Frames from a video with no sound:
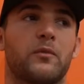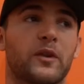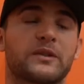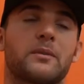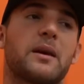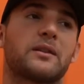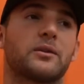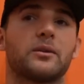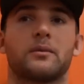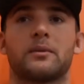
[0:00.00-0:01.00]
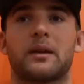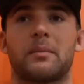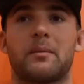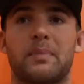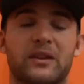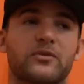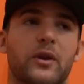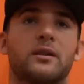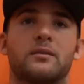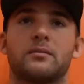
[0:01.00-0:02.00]
First, the mental, like my best
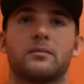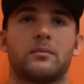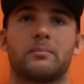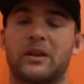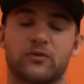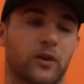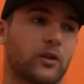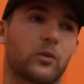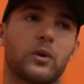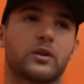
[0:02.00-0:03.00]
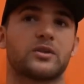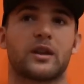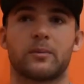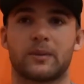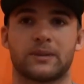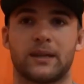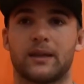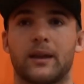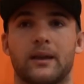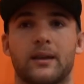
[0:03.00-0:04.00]
friend, best friend in the world, Jacob
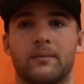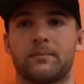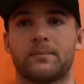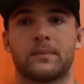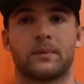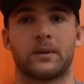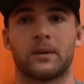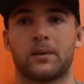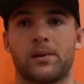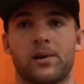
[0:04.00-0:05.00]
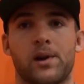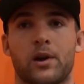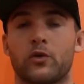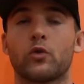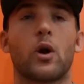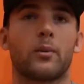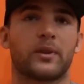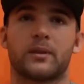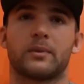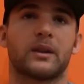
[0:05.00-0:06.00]
Pinsky, like grew up
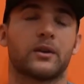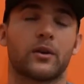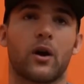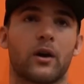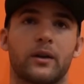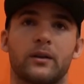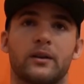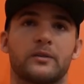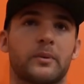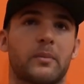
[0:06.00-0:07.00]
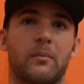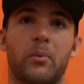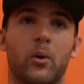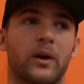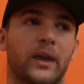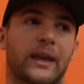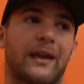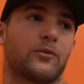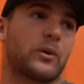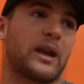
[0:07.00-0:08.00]
with him, kindergarten. He's been my boy. Like
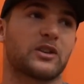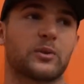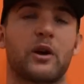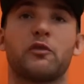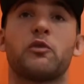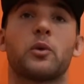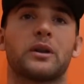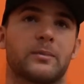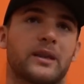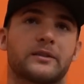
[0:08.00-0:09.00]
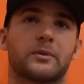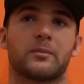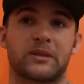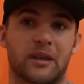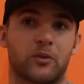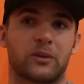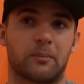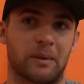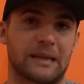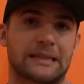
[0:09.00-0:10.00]
everyone asks what L40 means, but let me tell you what
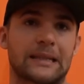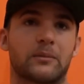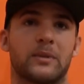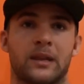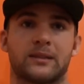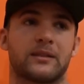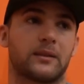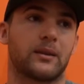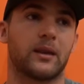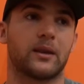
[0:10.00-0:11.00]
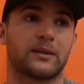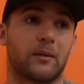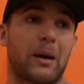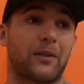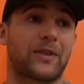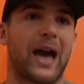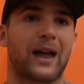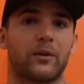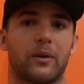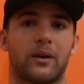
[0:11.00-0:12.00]
the biggest thing means to, to about
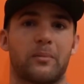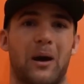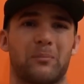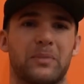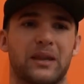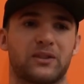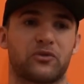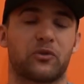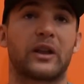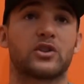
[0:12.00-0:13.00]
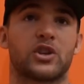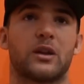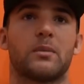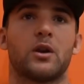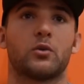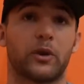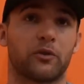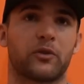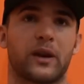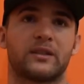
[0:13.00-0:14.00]
that and, and, about me. It's friendship,
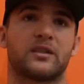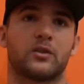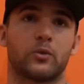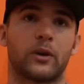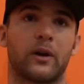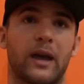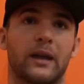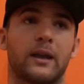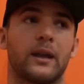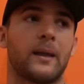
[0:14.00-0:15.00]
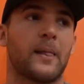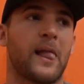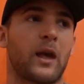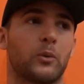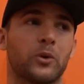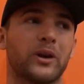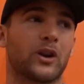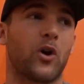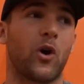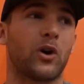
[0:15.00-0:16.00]
real friends to the real end. And when you
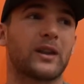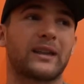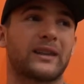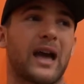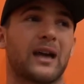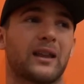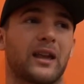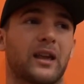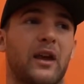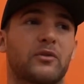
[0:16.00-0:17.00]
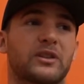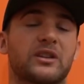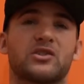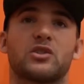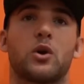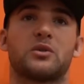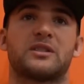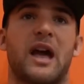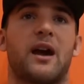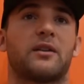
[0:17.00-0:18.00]
get a call like that, like everything slows
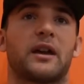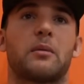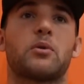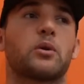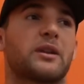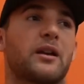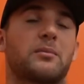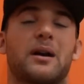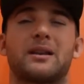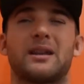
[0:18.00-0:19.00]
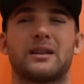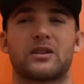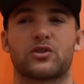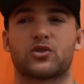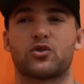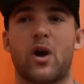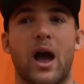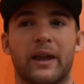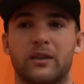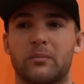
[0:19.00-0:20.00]
down. Like I broke down on my knees. I was
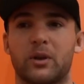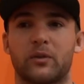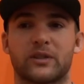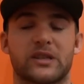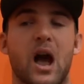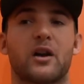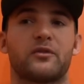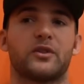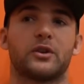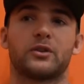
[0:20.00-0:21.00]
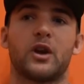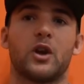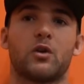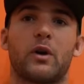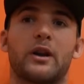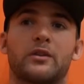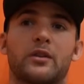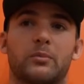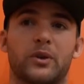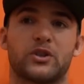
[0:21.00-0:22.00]
crying in the middle of a soccer field, right
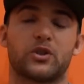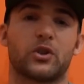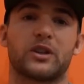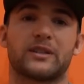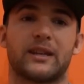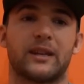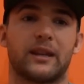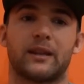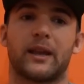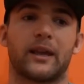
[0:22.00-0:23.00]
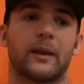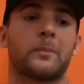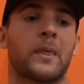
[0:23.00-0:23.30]
under the bridge in New York City, and like.